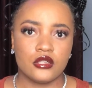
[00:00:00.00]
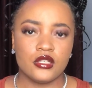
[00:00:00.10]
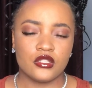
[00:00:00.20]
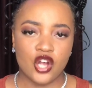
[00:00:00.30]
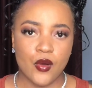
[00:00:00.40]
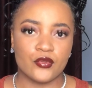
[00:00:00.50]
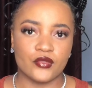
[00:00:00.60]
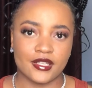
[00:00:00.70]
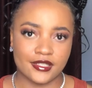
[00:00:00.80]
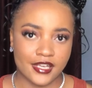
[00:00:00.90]
You need to come up
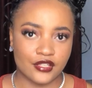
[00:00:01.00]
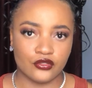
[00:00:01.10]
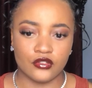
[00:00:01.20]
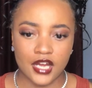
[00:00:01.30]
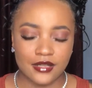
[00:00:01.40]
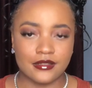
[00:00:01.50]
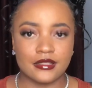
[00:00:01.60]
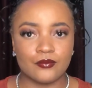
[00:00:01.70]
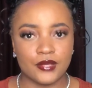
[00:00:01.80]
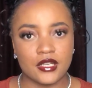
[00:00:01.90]
with a schedule on how to
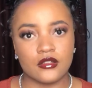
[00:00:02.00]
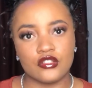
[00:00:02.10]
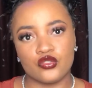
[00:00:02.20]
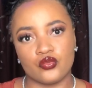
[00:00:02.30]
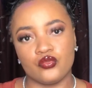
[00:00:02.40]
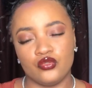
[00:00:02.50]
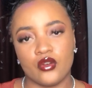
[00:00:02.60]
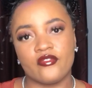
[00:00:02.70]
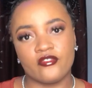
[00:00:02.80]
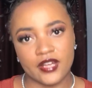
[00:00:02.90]
speak to your
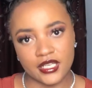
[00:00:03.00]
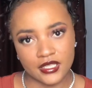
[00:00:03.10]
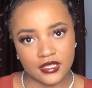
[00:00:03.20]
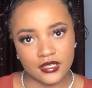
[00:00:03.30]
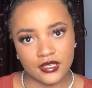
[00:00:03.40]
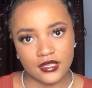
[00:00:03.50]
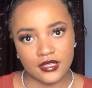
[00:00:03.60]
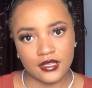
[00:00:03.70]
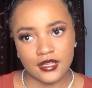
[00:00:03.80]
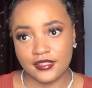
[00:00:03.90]
friend.
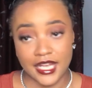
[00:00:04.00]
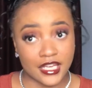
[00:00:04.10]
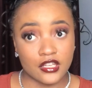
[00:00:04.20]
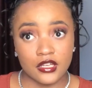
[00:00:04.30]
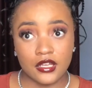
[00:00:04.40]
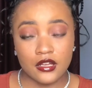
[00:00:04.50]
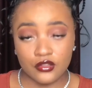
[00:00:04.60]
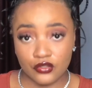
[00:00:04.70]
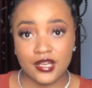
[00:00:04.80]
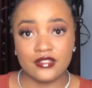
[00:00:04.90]
Like,
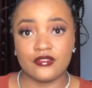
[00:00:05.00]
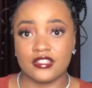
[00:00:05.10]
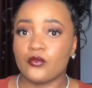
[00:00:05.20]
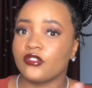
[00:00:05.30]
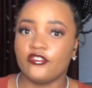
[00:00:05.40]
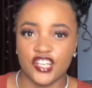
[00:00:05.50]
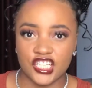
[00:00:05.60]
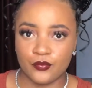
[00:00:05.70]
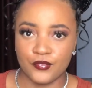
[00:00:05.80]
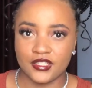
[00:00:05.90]
do you guys understand what
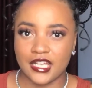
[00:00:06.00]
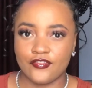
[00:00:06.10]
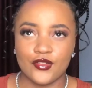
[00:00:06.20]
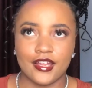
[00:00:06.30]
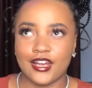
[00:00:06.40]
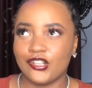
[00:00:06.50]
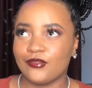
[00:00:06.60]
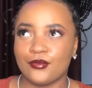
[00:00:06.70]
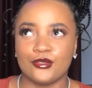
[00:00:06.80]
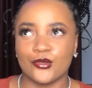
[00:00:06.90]
friendship means? I feel like a lot of
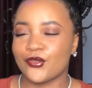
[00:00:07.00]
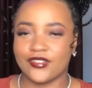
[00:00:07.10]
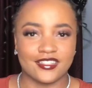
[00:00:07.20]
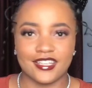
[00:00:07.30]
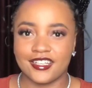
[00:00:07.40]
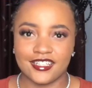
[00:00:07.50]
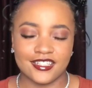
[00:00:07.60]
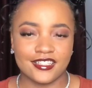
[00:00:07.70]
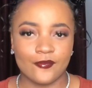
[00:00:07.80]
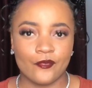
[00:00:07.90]
people don't understand it.
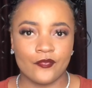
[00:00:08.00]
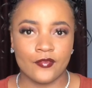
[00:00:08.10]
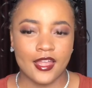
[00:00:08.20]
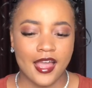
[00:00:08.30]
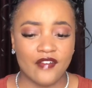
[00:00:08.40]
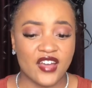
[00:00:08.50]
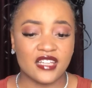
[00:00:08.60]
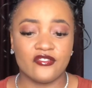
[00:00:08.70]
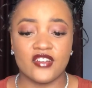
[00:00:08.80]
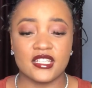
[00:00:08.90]
I've had
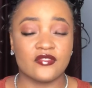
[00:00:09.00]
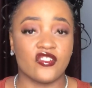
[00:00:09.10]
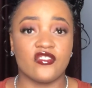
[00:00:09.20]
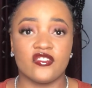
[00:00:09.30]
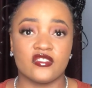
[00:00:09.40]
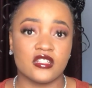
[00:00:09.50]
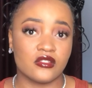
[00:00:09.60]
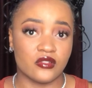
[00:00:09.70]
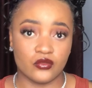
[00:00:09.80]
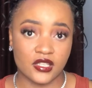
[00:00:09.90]
friends for 15
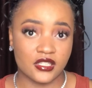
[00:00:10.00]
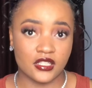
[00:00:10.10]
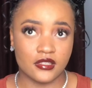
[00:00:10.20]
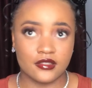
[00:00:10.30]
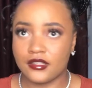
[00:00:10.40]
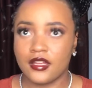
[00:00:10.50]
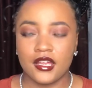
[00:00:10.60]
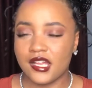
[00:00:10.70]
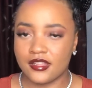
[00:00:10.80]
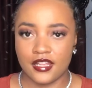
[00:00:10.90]
to 20 years
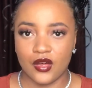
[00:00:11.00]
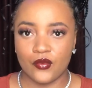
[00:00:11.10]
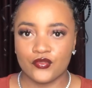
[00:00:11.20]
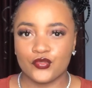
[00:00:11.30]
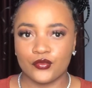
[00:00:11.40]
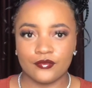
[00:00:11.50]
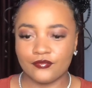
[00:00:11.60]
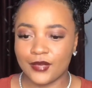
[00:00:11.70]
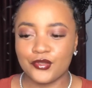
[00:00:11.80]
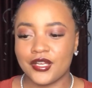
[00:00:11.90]
now, so
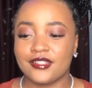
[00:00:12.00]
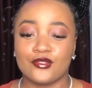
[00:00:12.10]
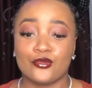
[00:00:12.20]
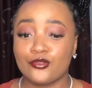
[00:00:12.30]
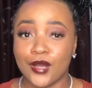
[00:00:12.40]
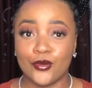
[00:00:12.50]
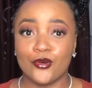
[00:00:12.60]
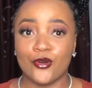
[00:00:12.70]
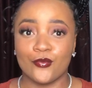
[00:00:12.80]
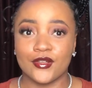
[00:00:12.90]
I'm not trying to toot my own
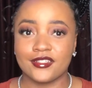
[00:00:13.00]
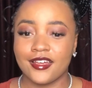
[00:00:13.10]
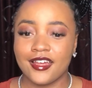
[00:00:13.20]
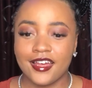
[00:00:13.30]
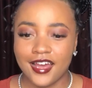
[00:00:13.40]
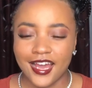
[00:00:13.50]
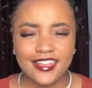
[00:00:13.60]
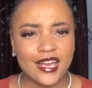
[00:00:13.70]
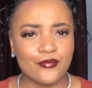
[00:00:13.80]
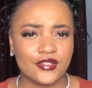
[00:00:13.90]
horn, but I
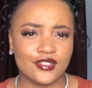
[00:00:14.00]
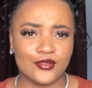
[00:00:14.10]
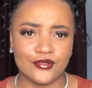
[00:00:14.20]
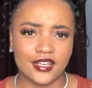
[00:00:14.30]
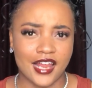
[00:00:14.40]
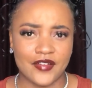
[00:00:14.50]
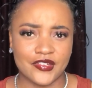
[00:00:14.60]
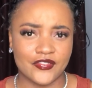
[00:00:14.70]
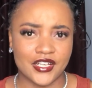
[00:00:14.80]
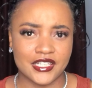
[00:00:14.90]
think I'm pretty good at having
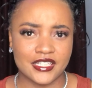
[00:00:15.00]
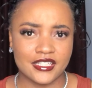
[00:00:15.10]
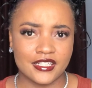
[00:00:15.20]
friends.